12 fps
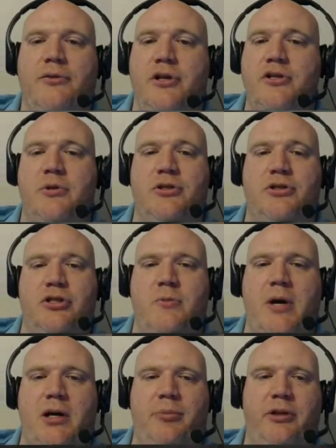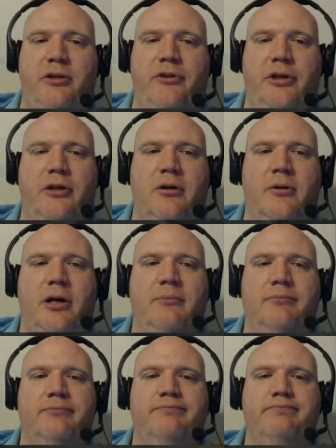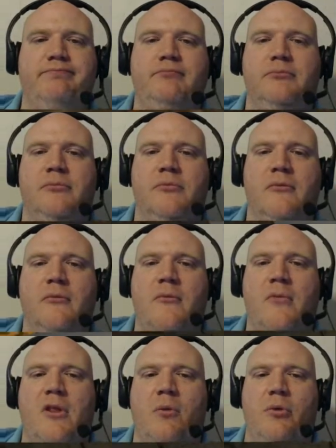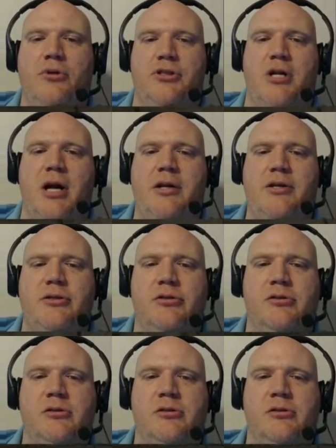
This one is just about completely filled in already, which is nice.